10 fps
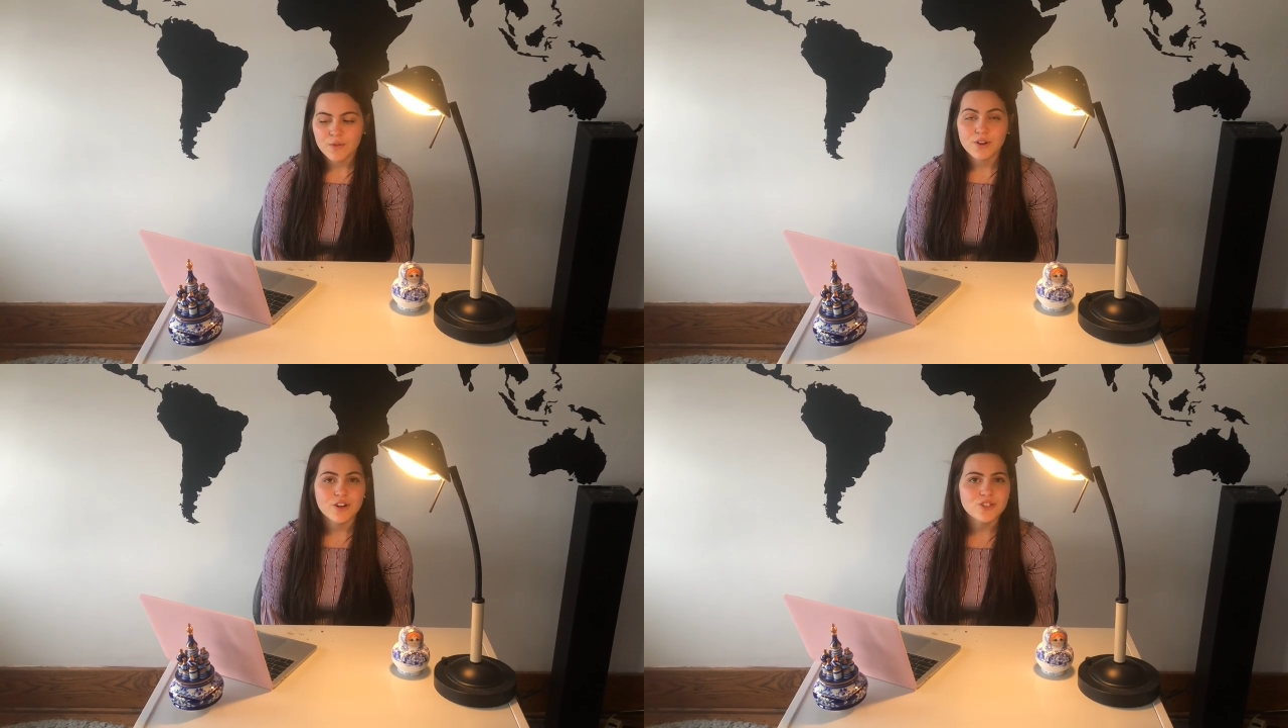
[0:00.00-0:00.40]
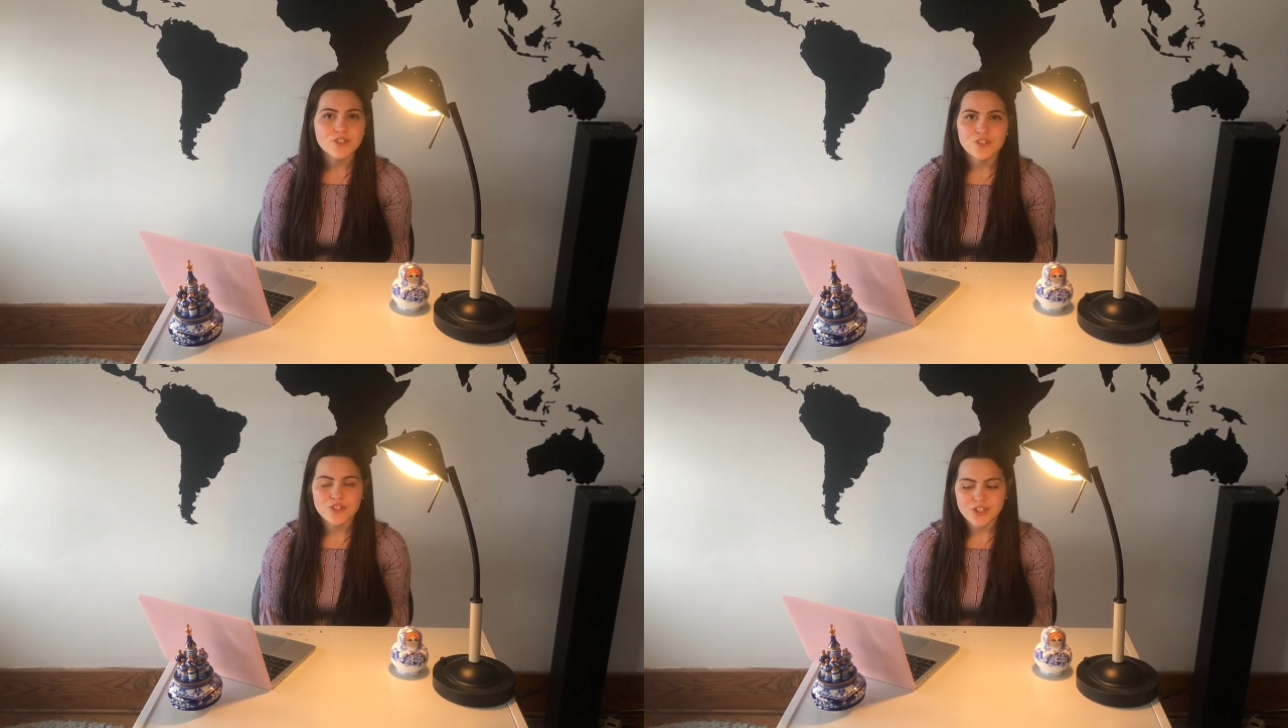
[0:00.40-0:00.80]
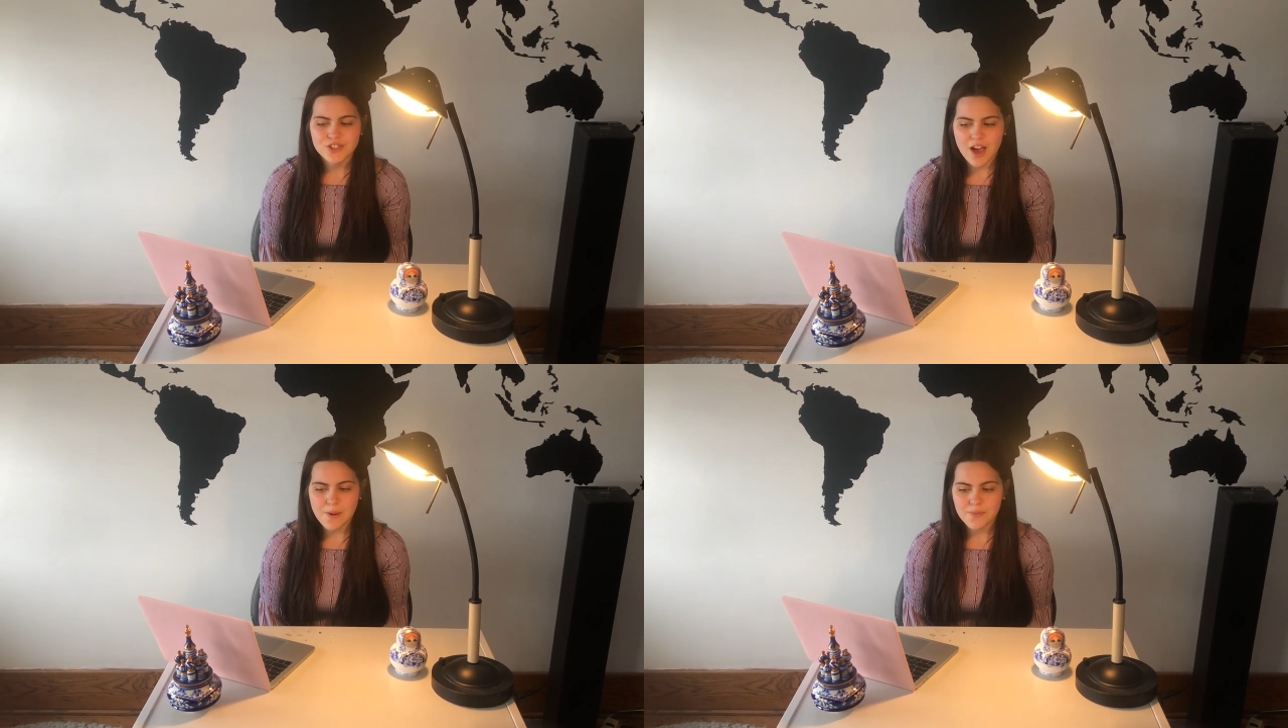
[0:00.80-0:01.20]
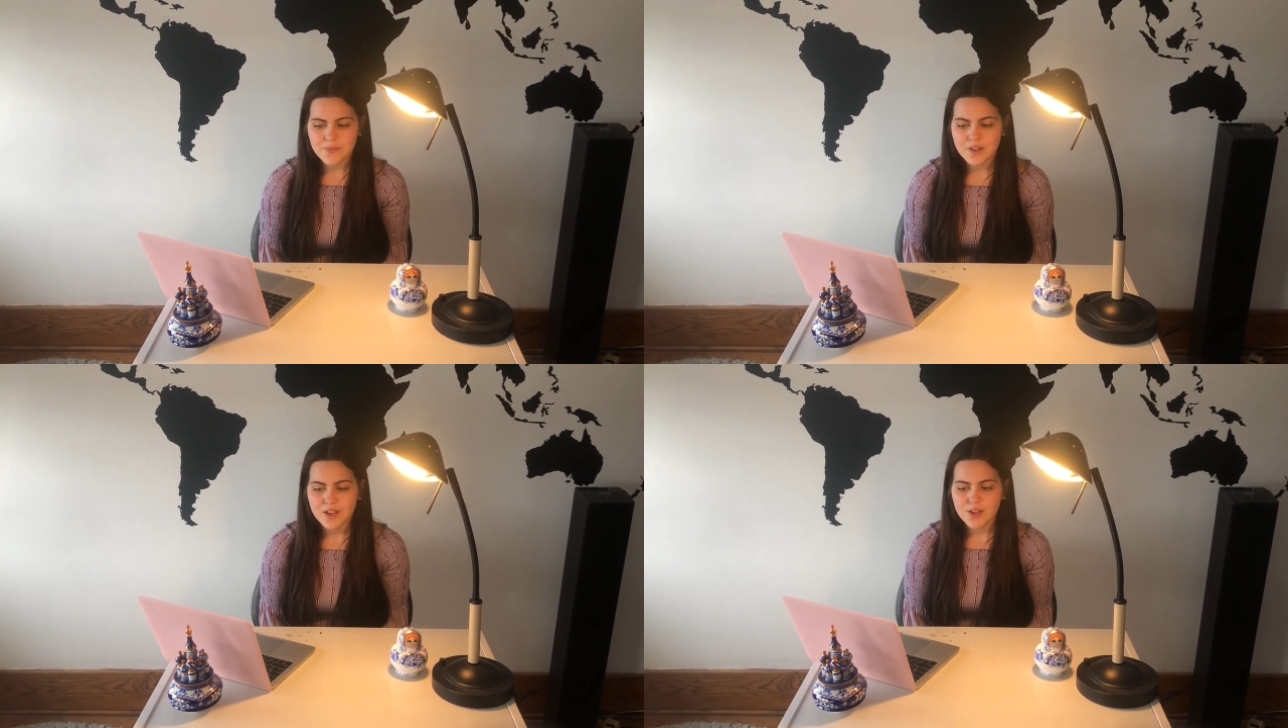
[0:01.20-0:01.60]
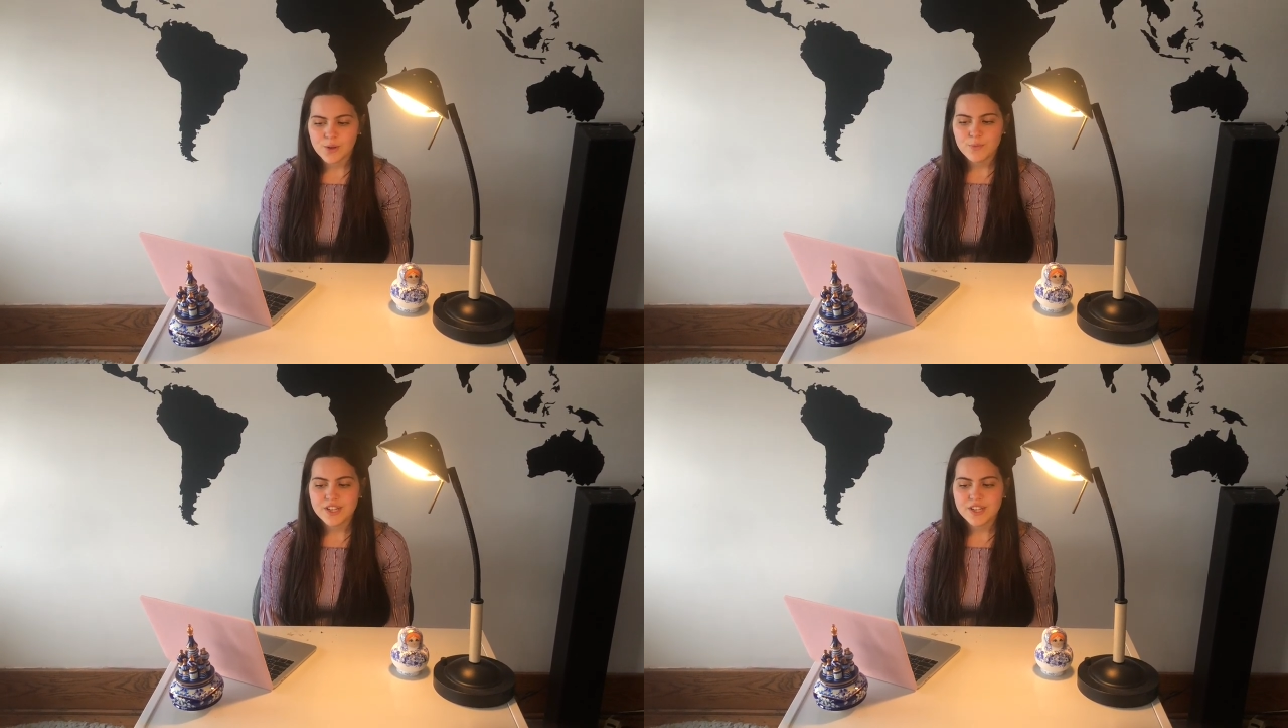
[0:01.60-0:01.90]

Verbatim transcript: Recursion is just that.